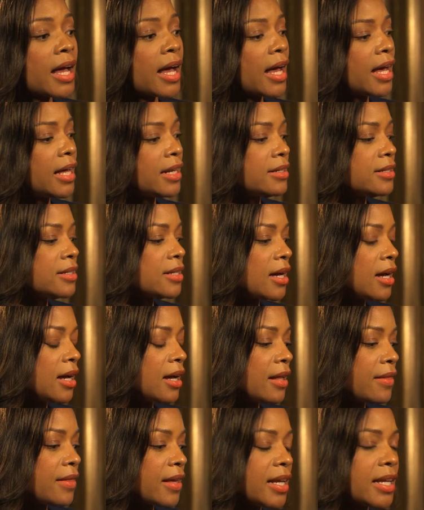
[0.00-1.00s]
and
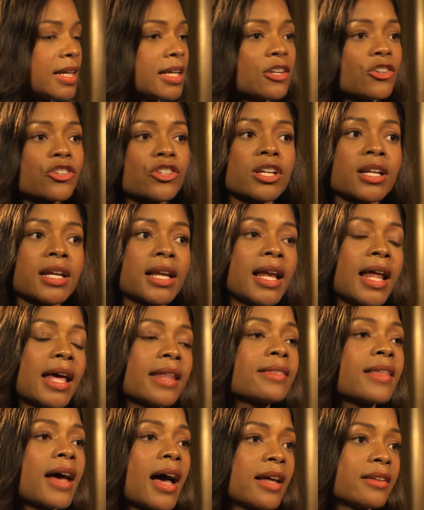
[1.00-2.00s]
uh, that he shouldn't
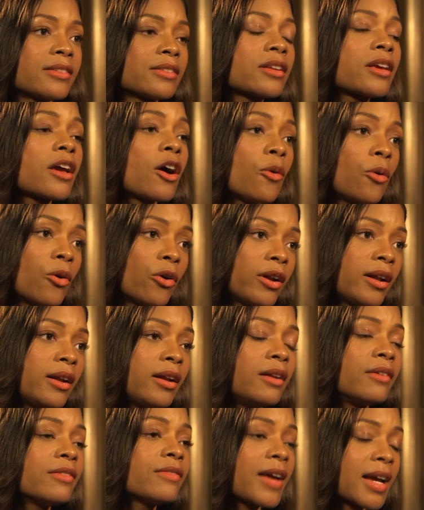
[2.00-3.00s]
let that go on
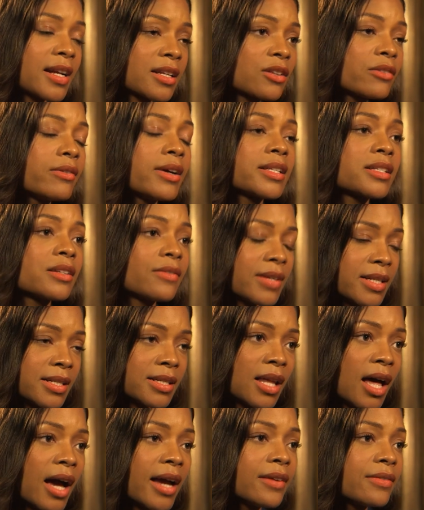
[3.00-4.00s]
and affect the rest of his
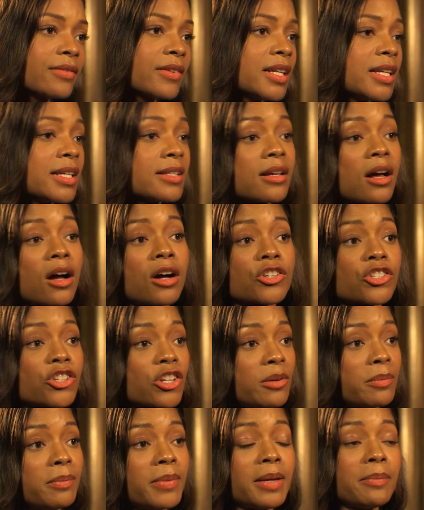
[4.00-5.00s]
life and his heart
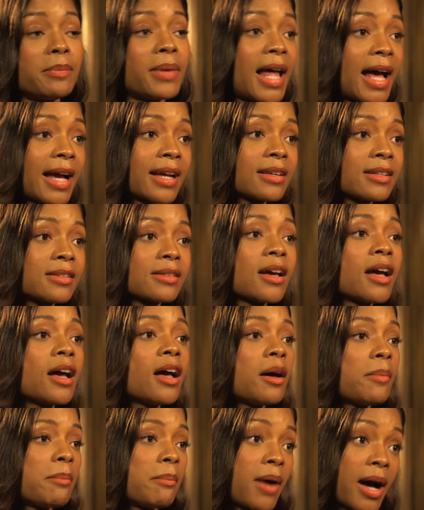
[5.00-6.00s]
shouldn't be black as
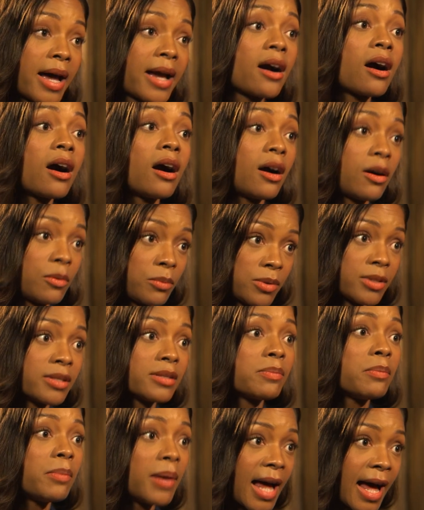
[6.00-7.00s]
my heart
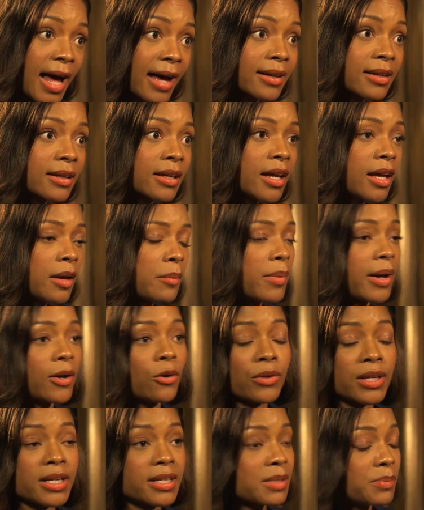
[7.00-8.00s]
was black by
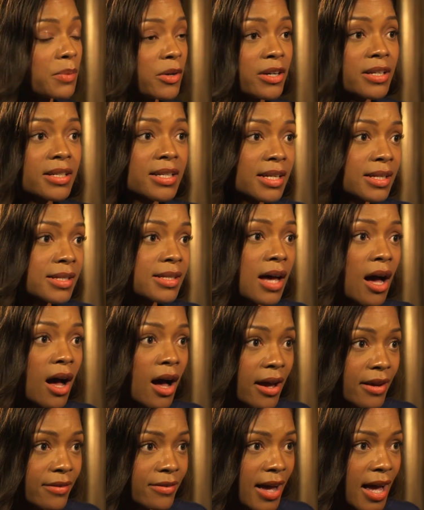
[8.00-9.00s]
all the experiences that
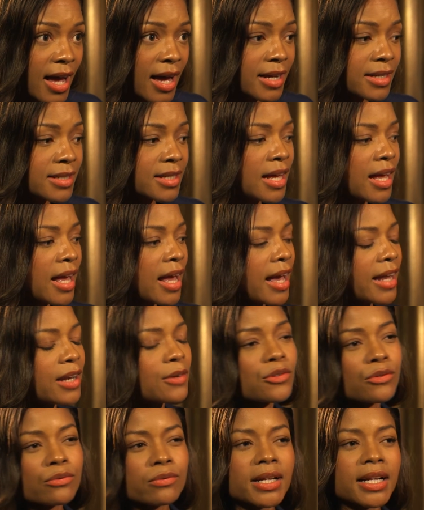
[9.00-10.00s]
I've had. And it
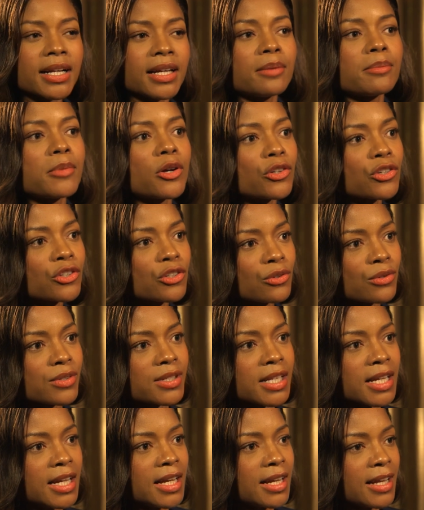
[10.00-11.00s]
was a really emotional
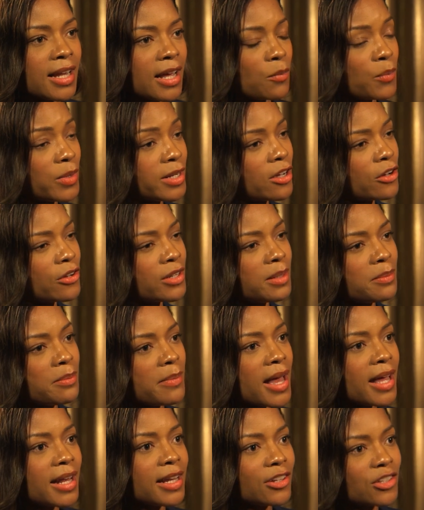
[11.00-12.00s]
scene and we'd only
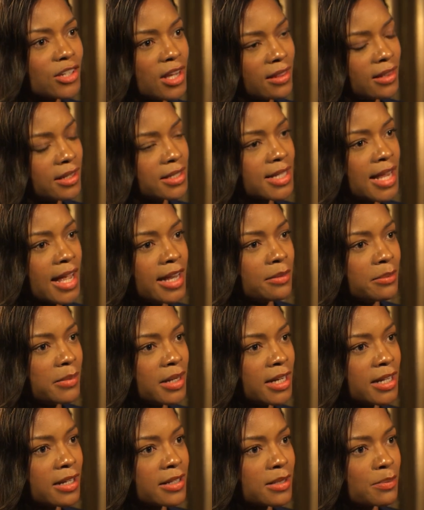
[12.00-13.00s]
met each other 10
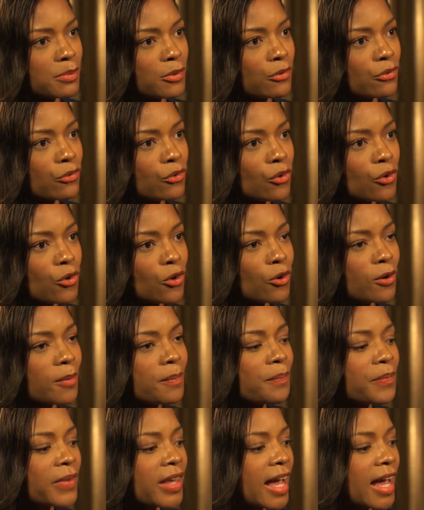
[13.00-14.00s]
minutes before
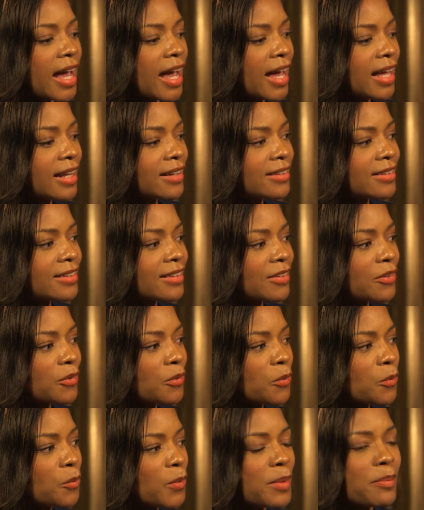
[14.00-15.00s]
and
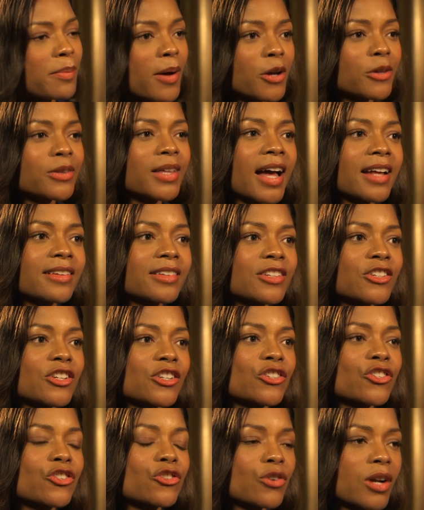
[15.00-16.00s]
we both had to
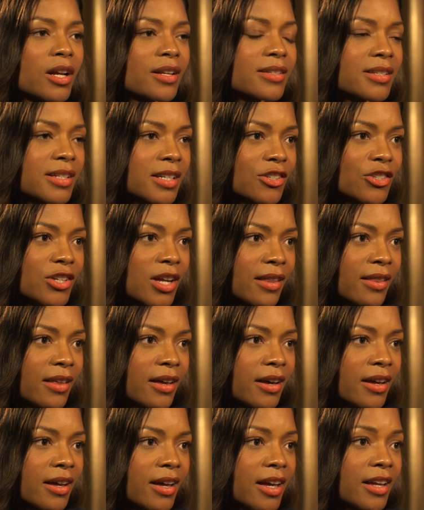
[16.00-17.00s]
just trust each
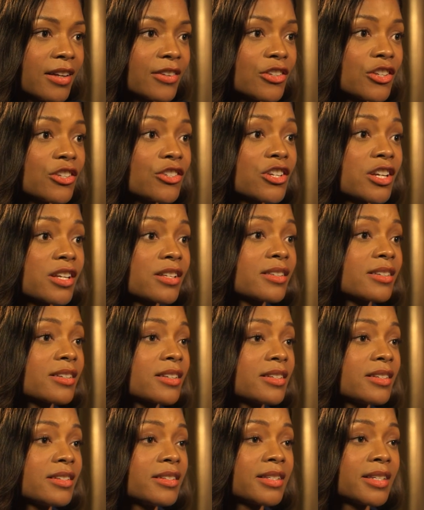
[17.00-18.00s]
other to
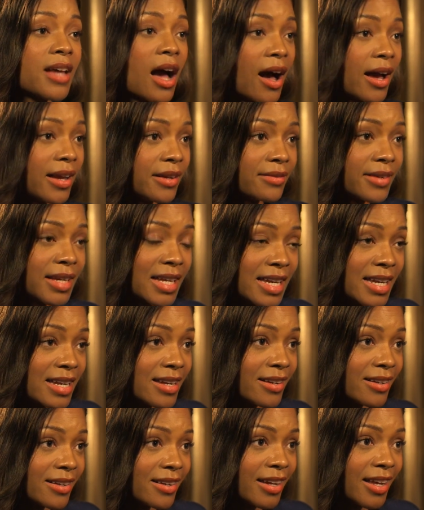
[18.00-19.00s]
just dive
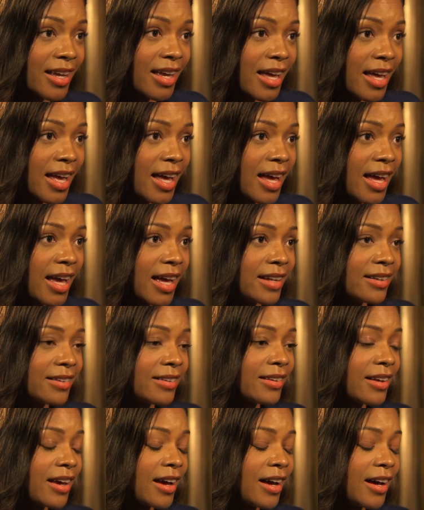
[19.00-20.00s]
in
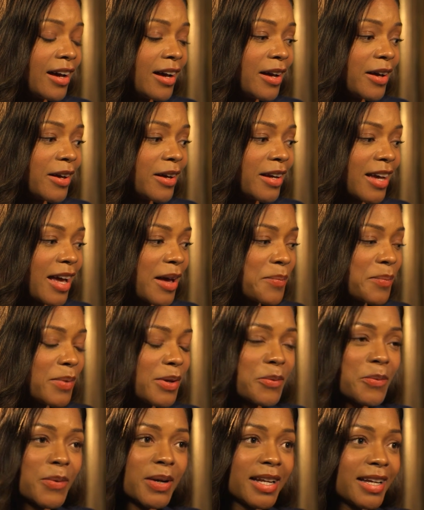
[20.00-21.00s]
and uh, and
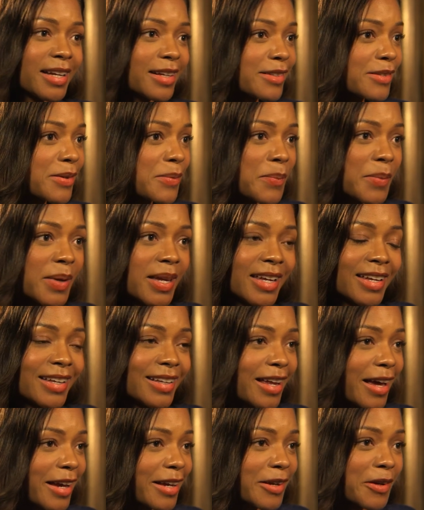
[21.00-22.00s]
be willing to be
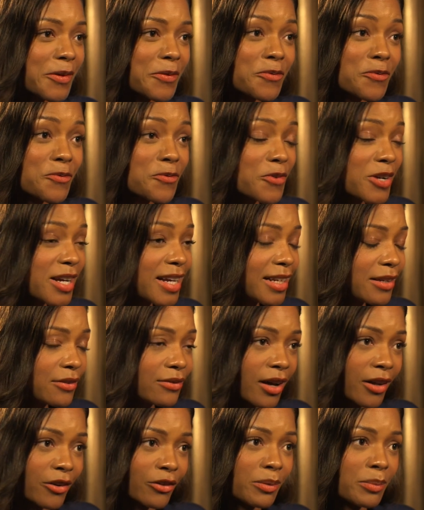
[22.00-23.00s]
like really
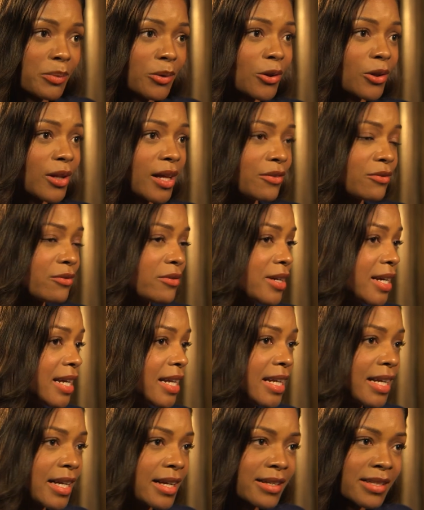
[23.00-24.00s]
vulnerable and
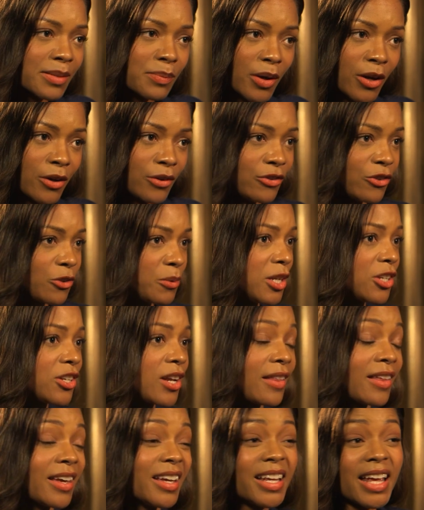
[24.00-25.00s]
really exposed to each
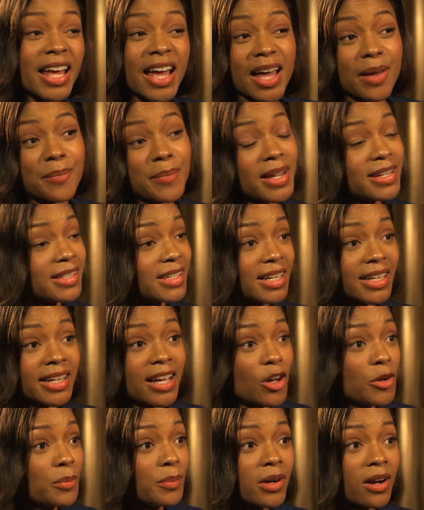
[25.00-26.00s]
other and
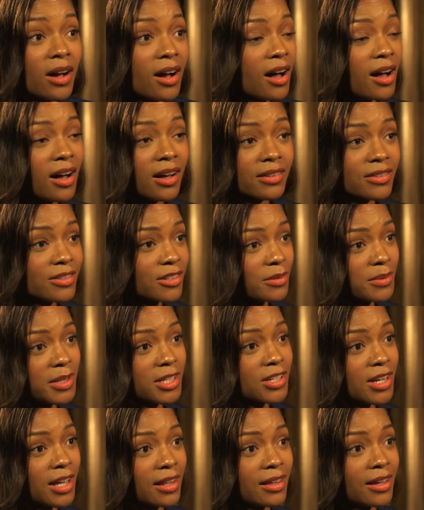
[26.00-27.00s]
basically open our hearts to
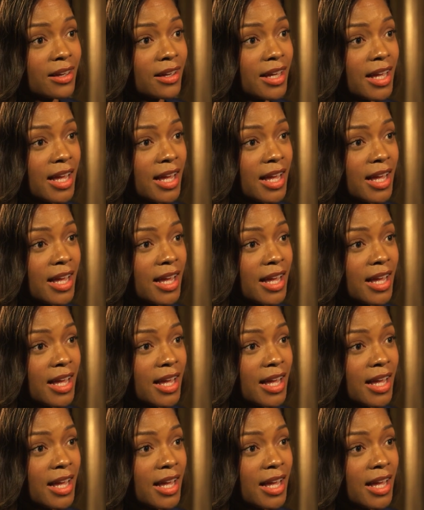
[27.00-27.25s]
each other